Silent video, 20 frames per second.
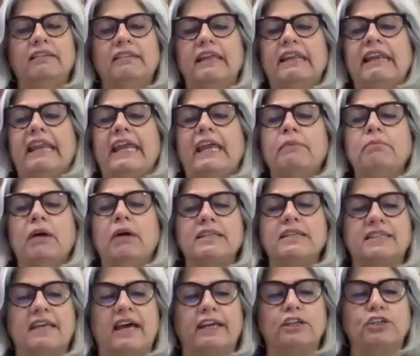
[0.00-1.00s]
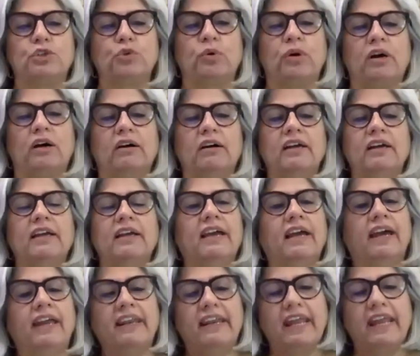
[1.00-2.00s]
the name assigned to her,
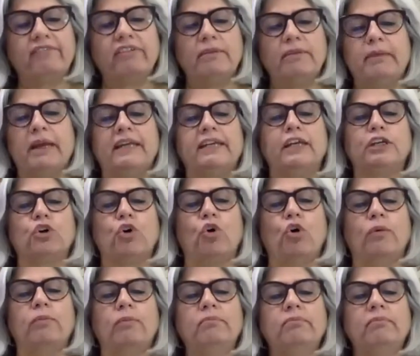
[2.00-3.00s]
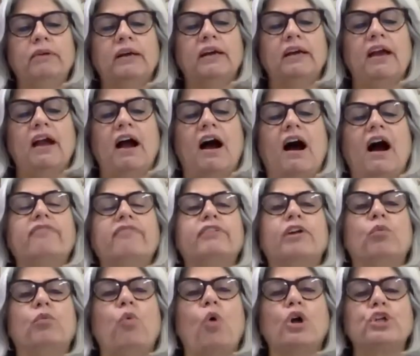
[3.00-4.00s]
never made it home
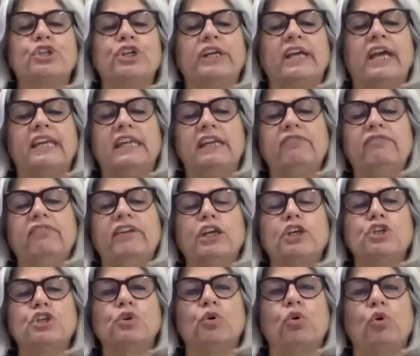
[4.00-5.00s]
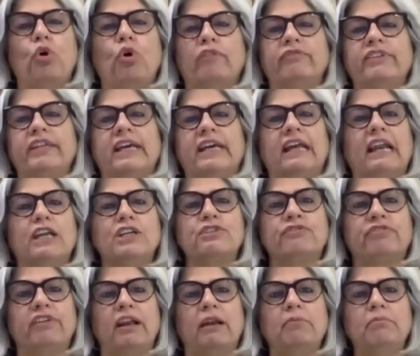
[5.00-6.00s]
after watching an evening show of the
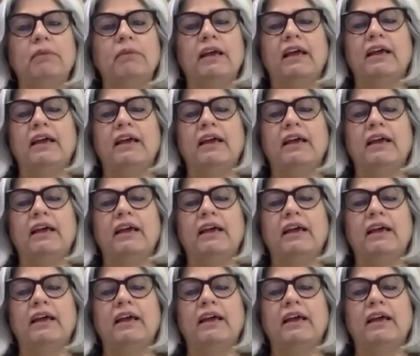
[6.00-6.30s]
English film,